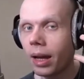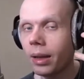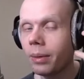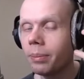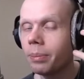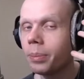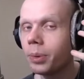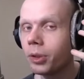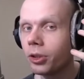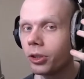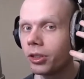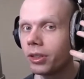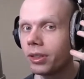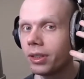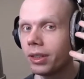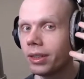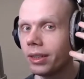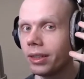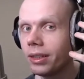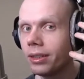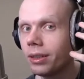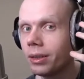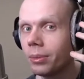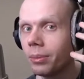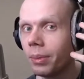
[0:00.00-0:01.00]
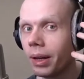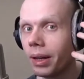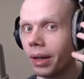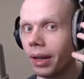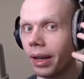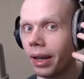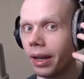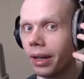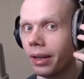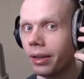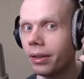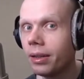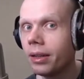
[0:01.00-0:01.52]
burned it into my
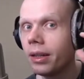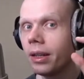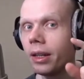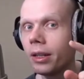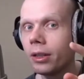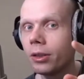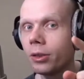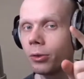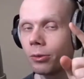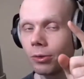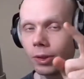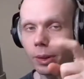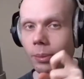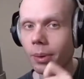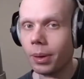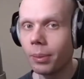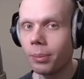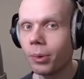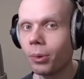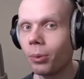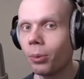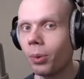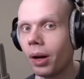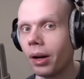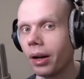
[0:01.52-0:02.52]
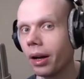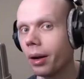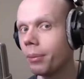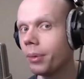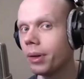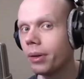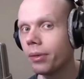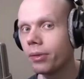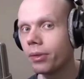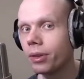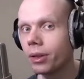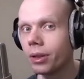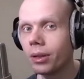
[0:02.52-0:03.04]
head to remember why I'm
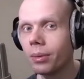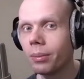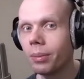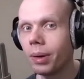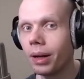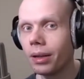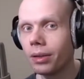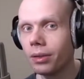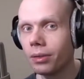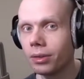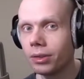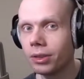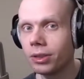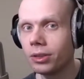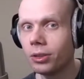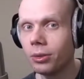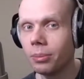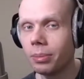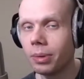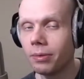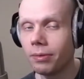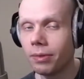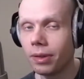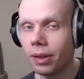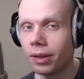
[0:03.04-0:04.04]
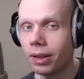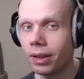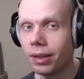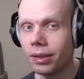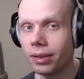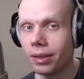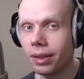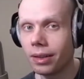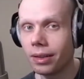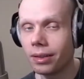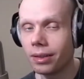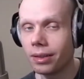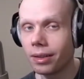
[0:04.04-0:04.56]
never going to buy those stupid fucking
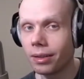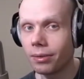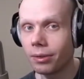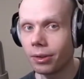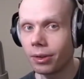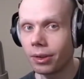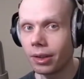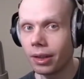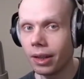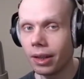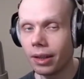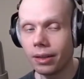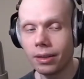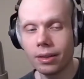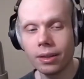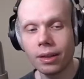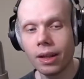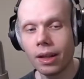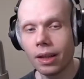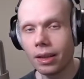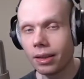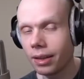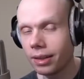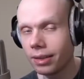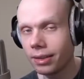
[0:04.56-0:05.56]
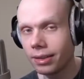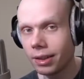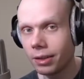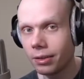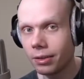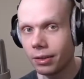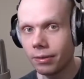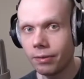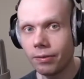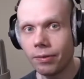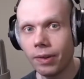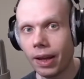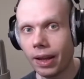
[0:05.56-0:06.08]
things ever again. They
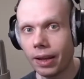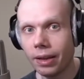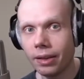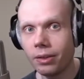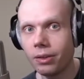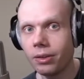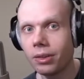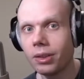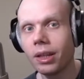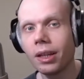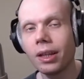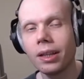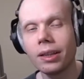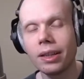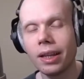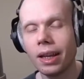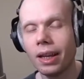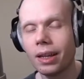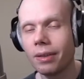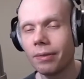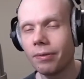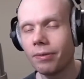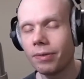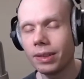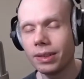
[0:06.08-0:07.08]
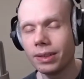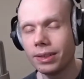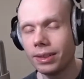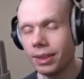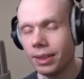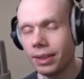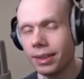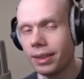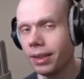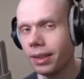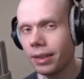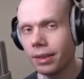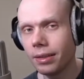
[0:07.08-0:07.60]
sounded veiled. They had a
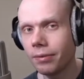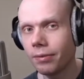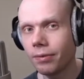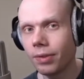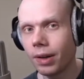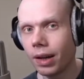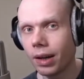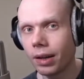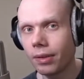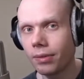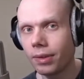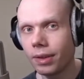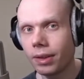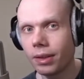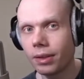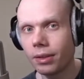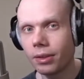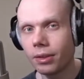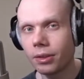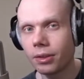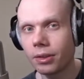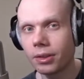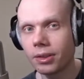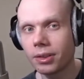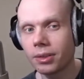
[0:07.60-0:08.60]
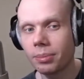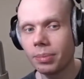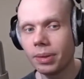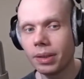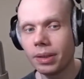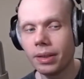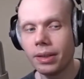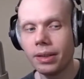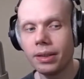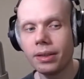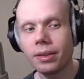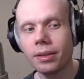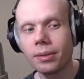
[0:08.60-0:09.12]
fatiguing 5 kilohertz
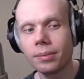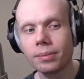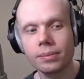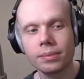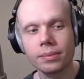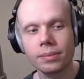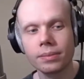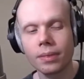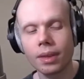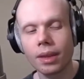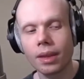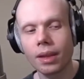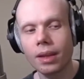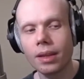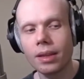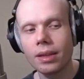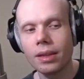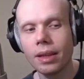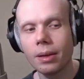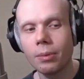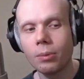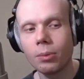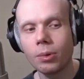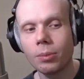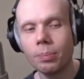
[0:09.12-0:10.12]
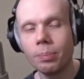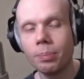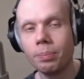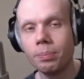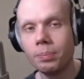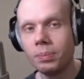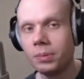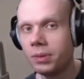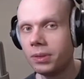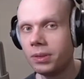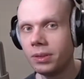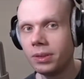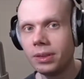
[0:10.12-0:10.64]
peak. They were
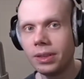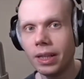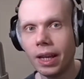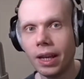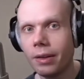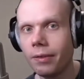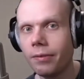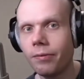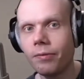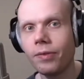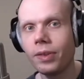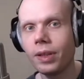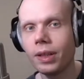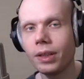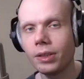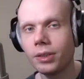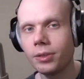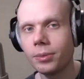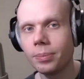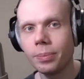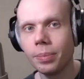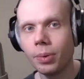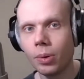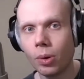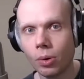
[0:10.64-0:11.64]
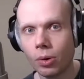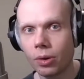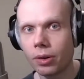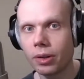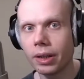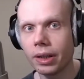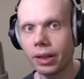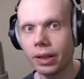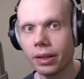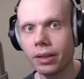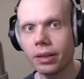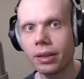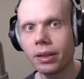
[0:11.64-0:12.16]
dead fish
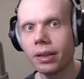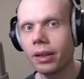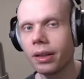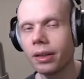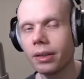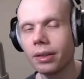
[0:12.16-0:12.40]
boring.